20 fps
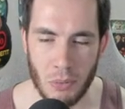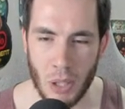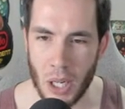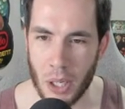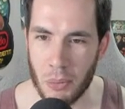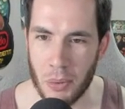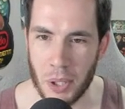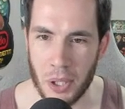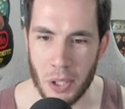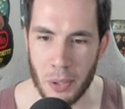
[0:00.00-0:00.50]
Why
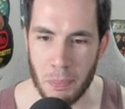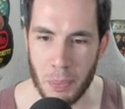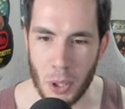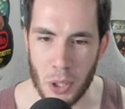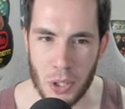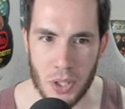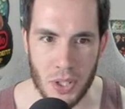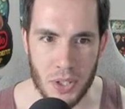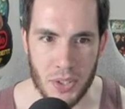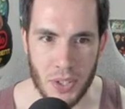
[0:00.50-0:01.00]
are we going to
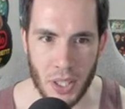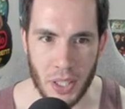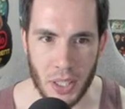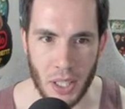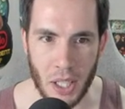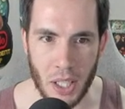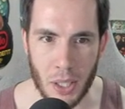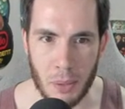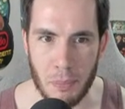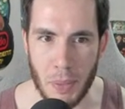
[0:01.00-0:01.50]
push this like a
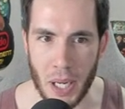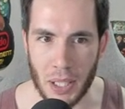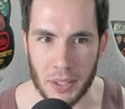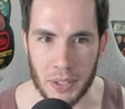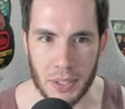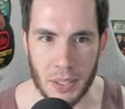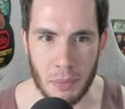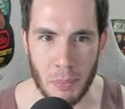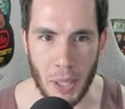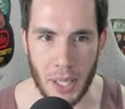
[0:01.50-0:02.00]
hundred bucks?
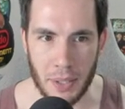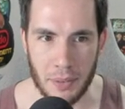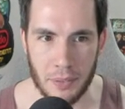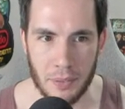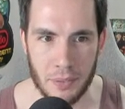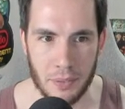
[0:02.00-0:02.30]
Outbid. Come on.